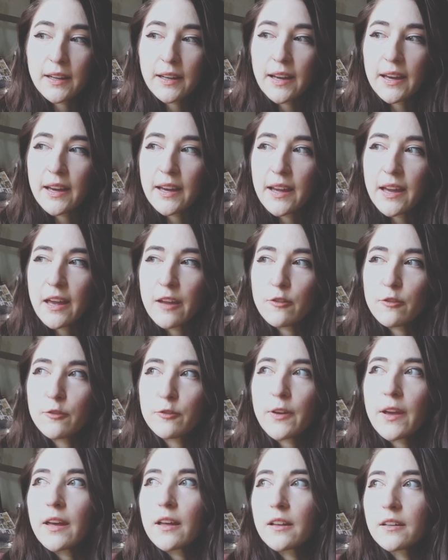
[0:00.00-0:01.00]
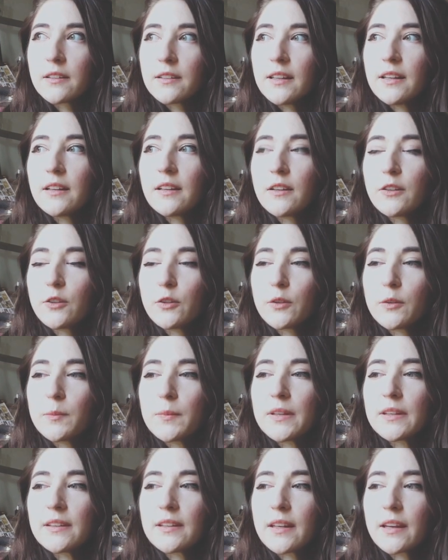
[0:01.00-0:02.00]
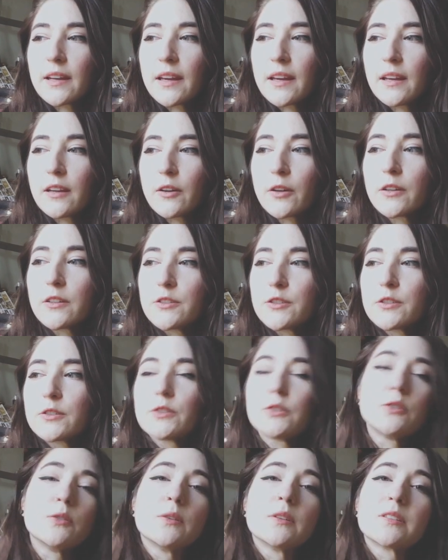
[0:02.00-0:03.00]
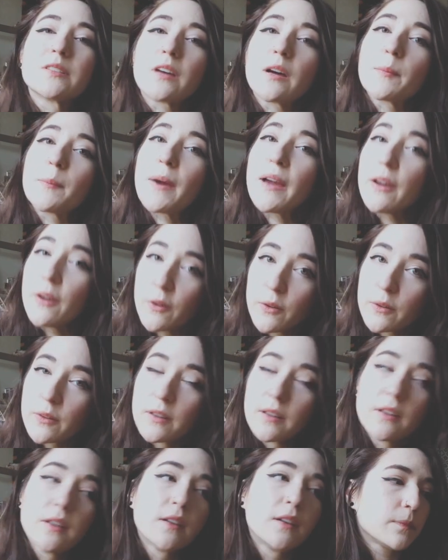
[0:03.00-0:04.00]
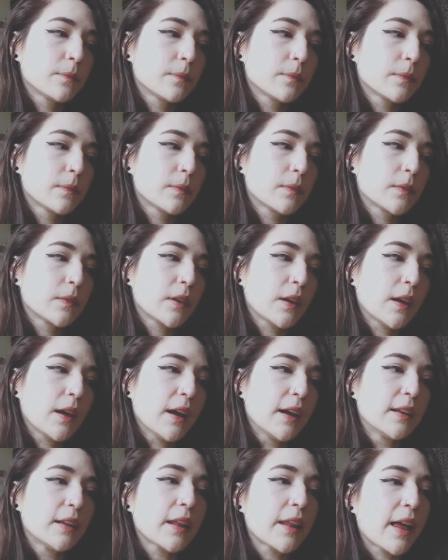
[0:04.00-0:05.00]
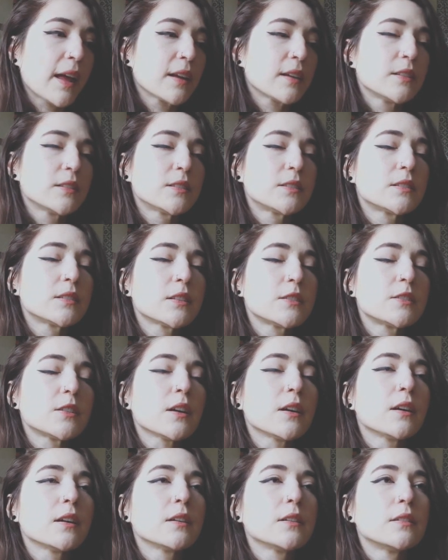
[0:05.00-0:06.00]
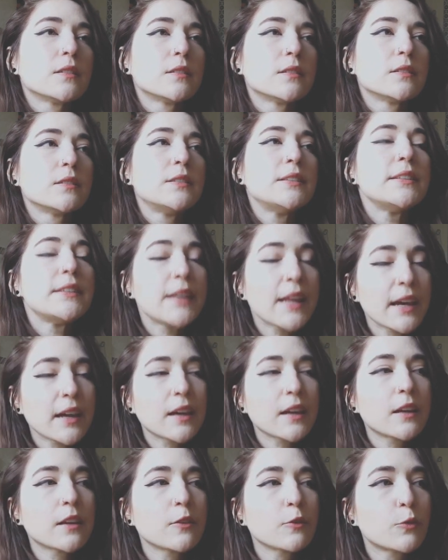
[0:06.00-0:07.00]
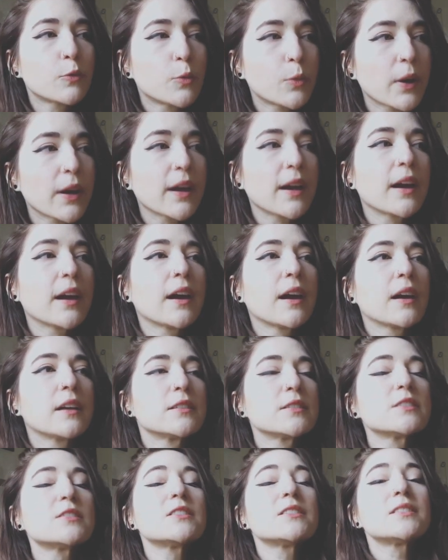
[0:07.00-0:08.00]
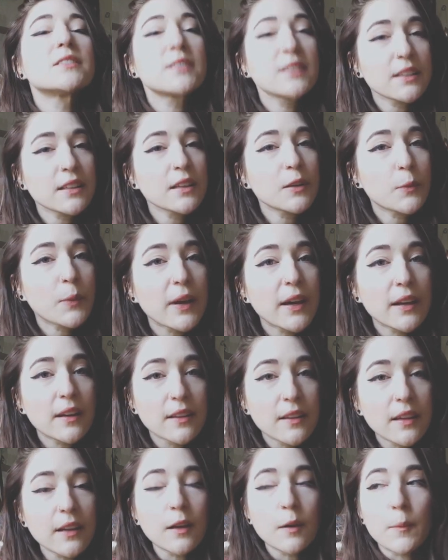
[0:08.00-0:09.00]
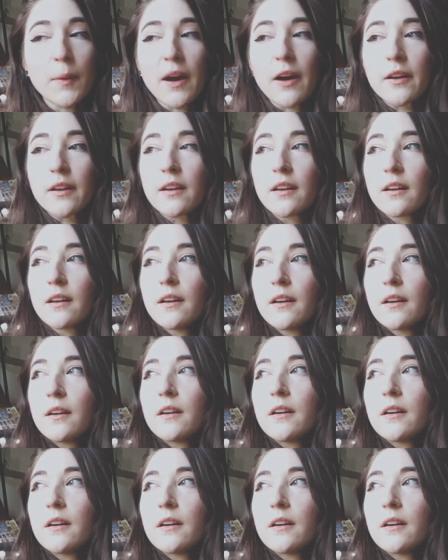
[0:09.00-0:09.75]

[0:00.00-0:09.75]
like I had failed needing to admit that I couldn't just do this on my own. And that is such a negative way and such a silly way to think about it.